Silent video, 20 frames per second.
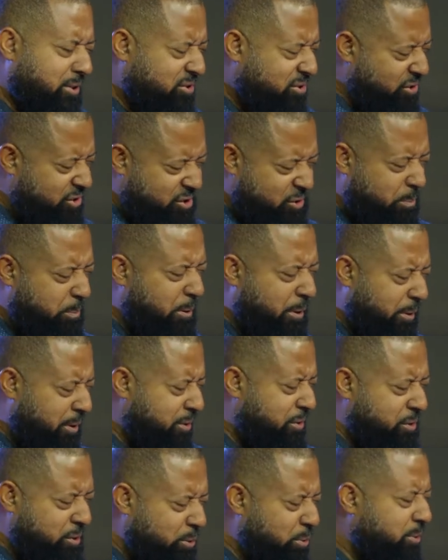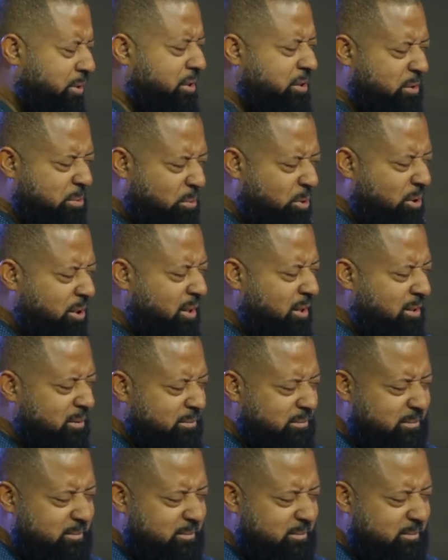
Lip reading: us to experience you this morning.